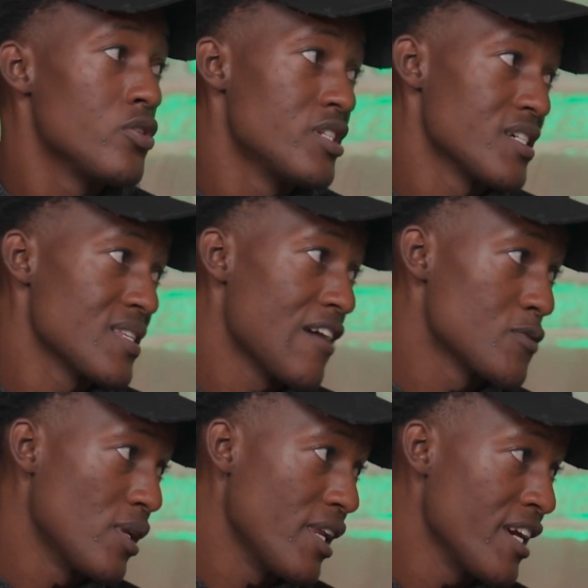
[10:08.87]
you just
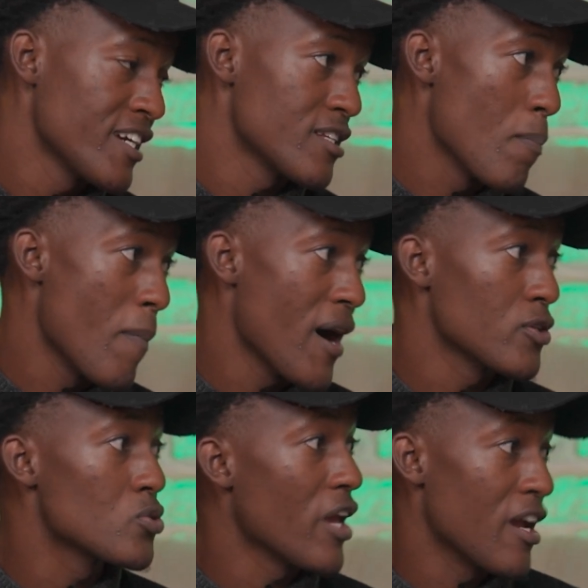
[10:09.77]
have to link it
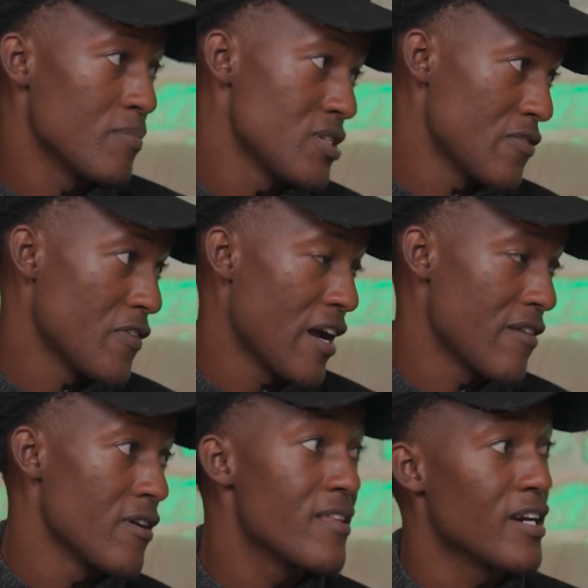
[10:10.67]
back to
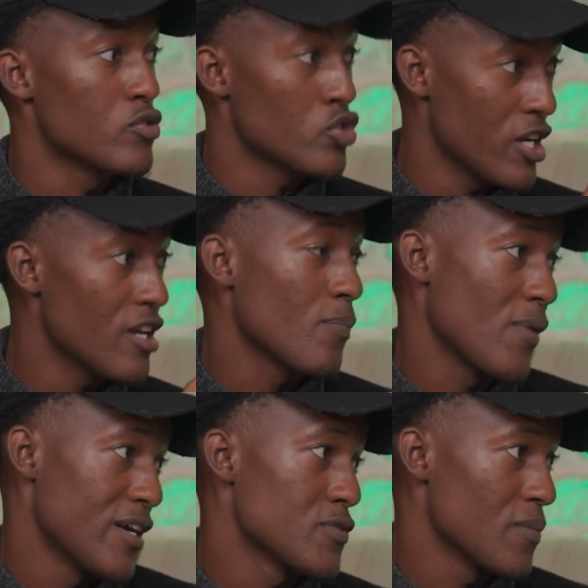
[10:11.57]
MT5, that trading
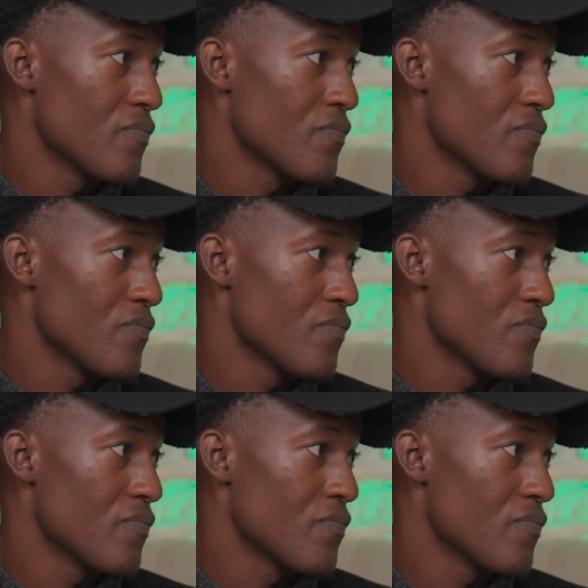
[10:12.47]
platform.